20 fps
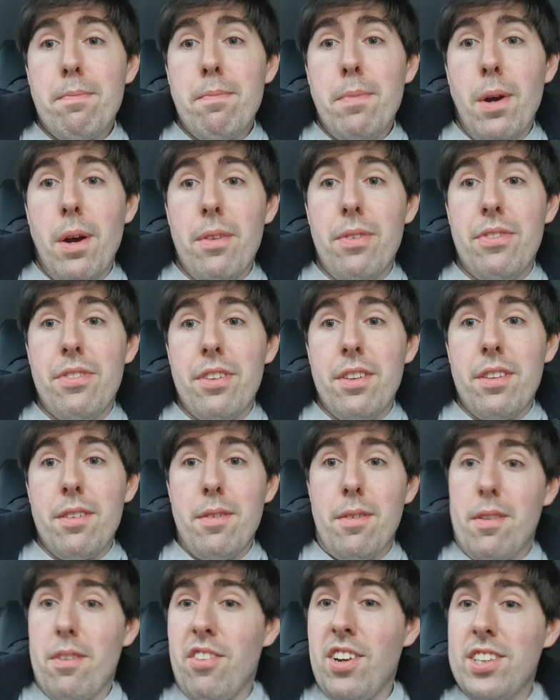but
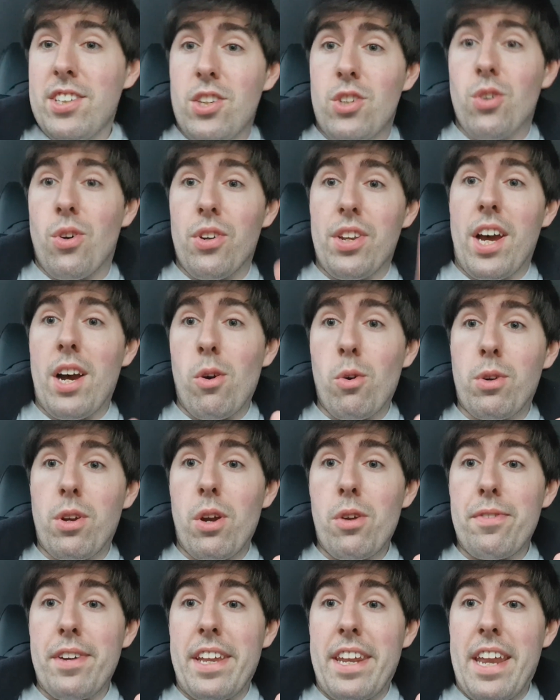rest assured I will go there